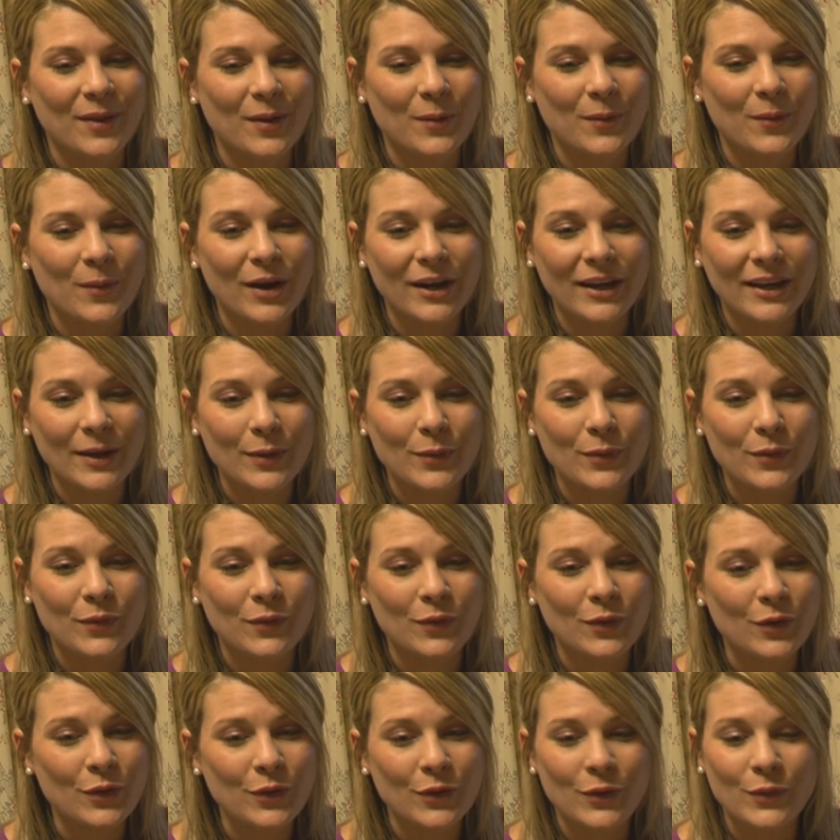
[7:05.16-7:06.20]
Working with
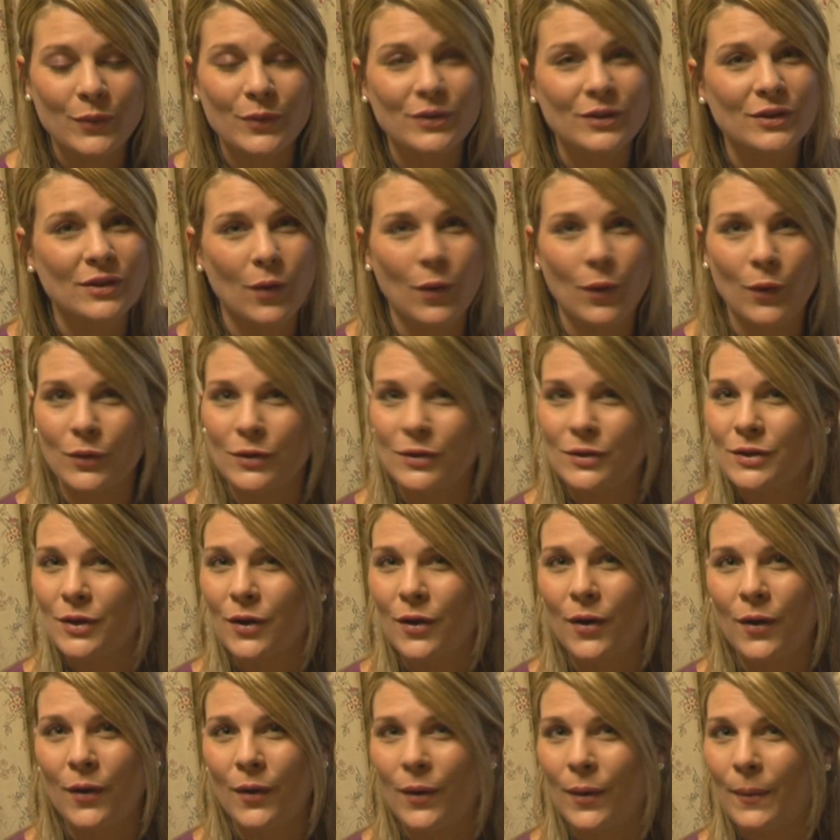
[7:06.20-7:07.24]
Luke was
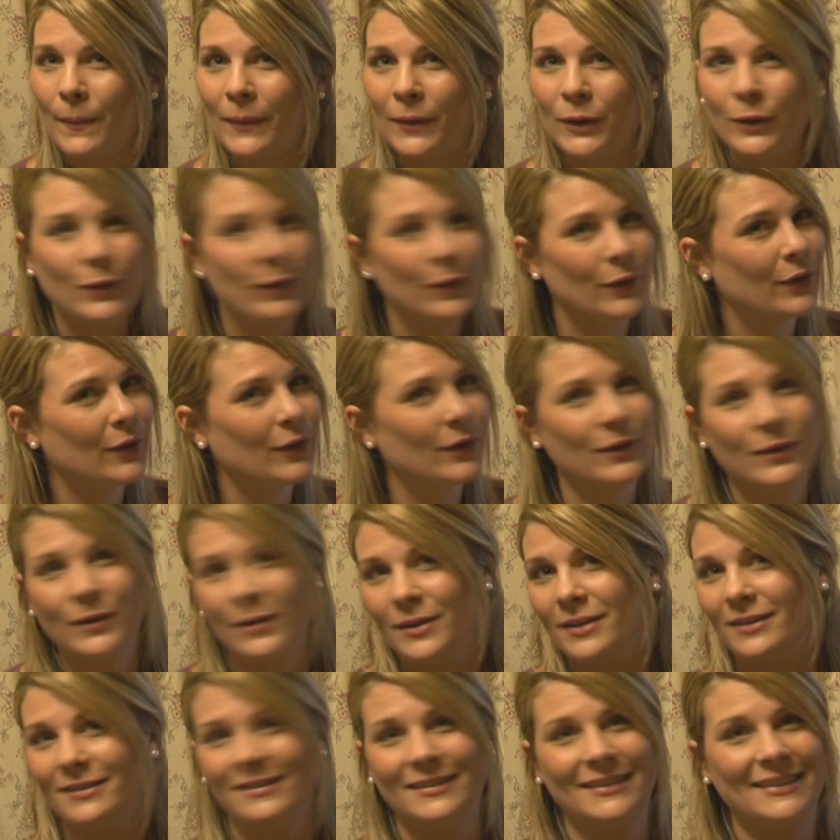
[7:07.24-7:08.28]
also, Luke,
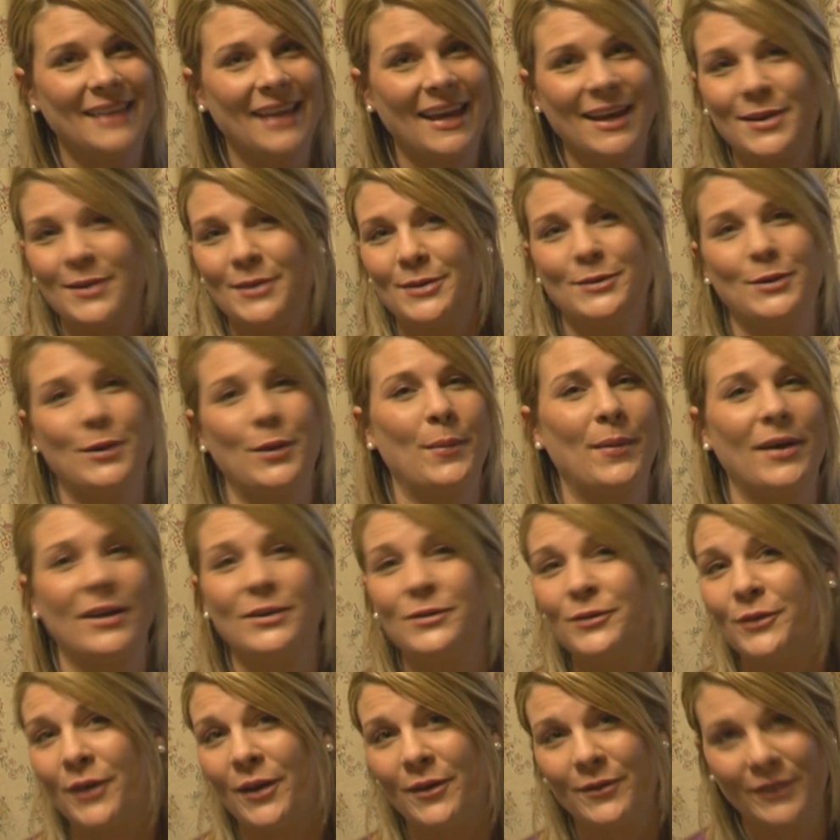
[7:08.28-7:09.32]
thank you so much
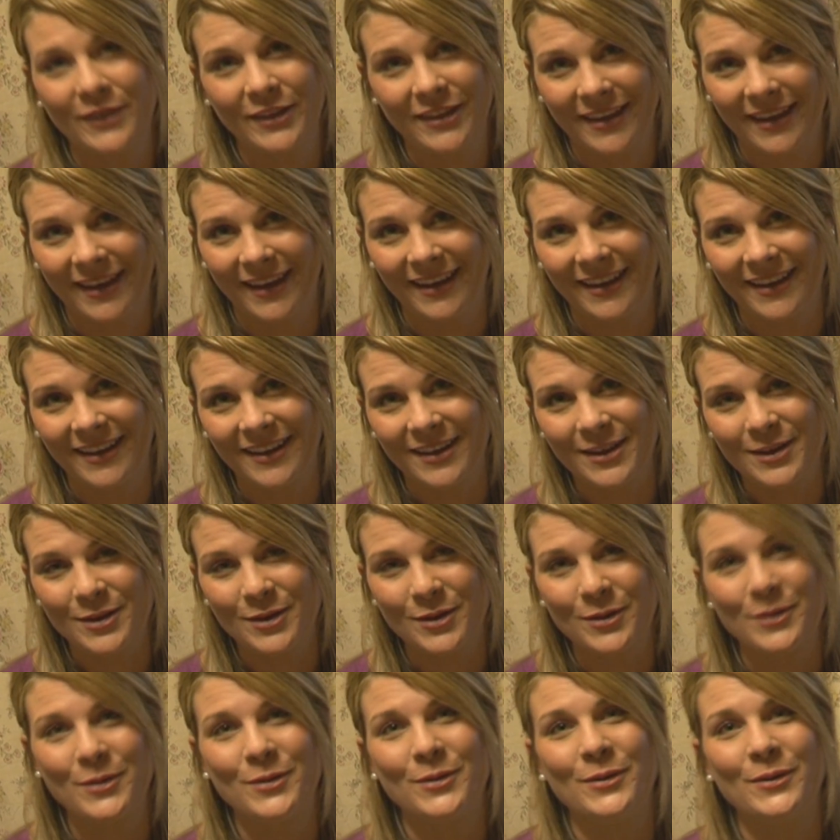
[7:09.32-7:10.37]
for everything.
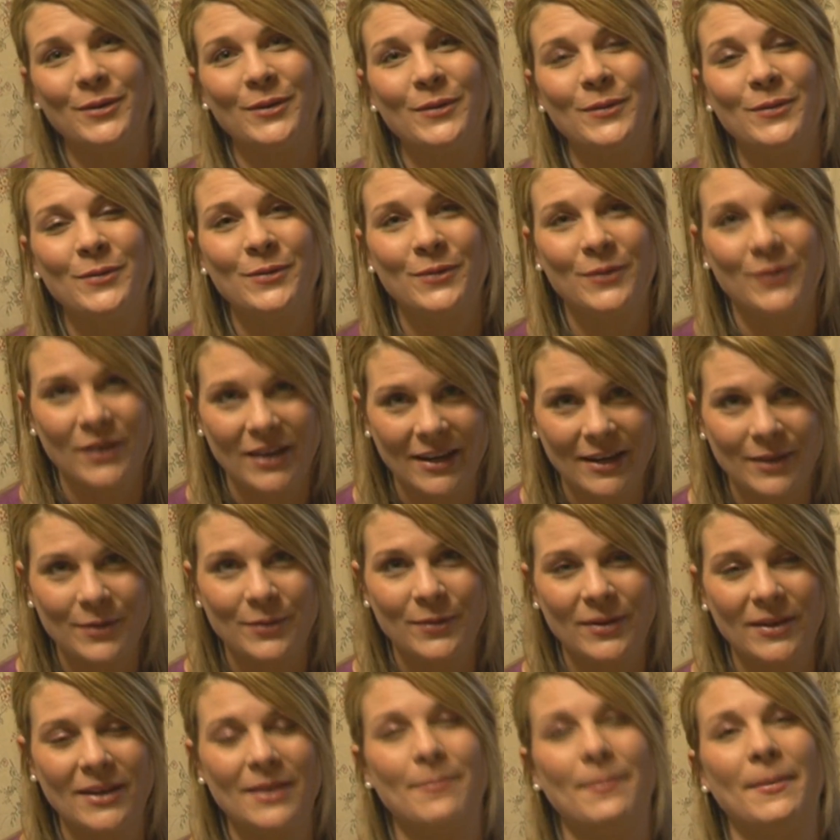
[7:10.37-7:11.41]
You really,
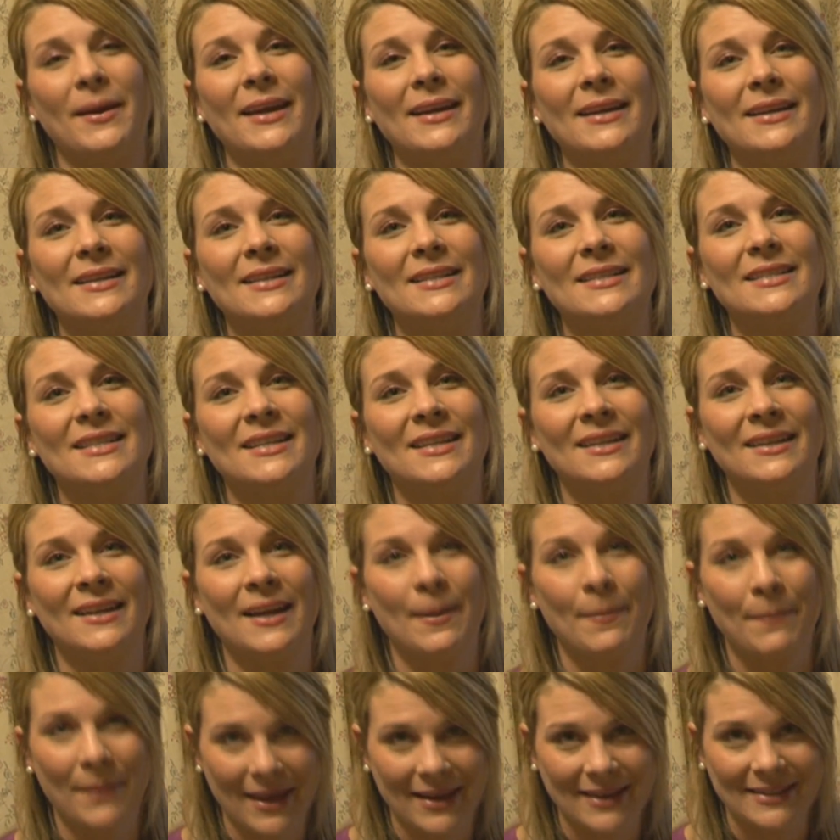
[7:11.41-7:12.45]
really made it an
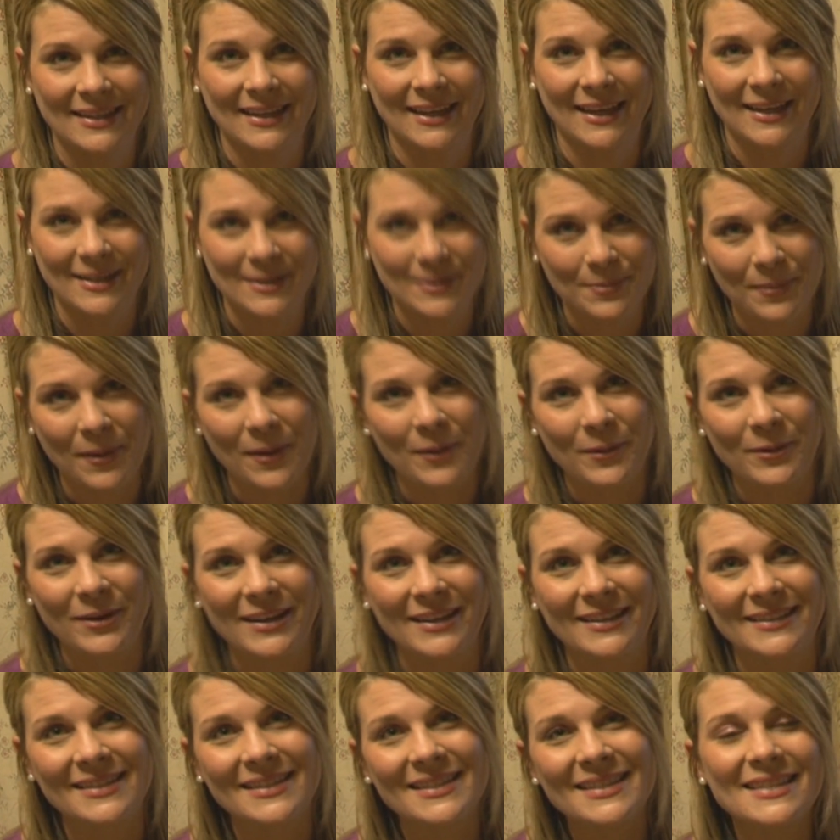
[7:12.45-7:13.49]
amazing
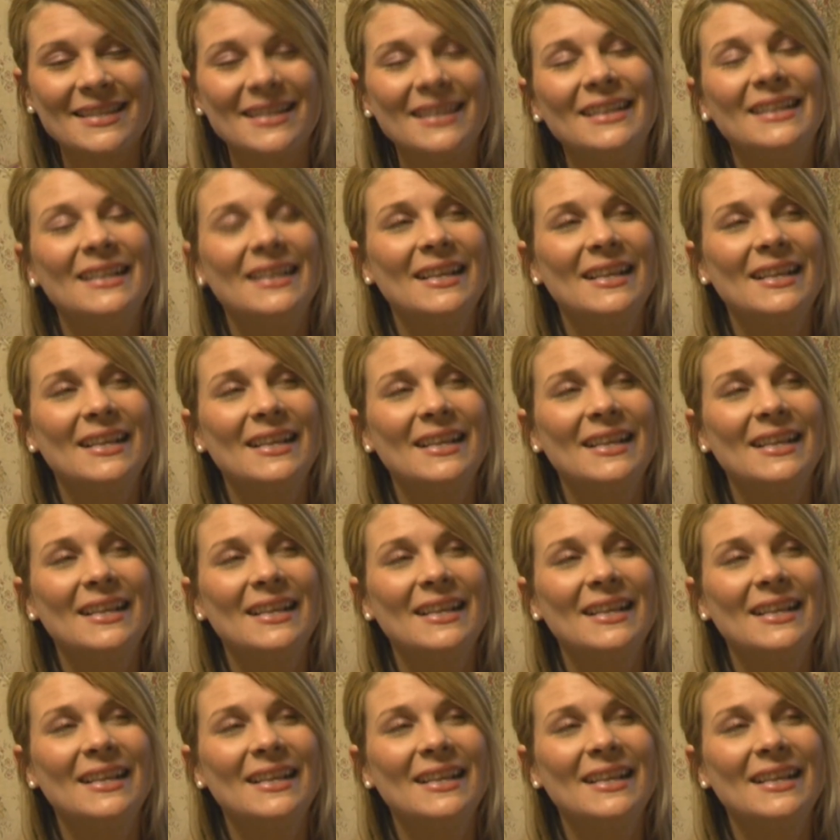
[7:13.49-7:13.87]
experience.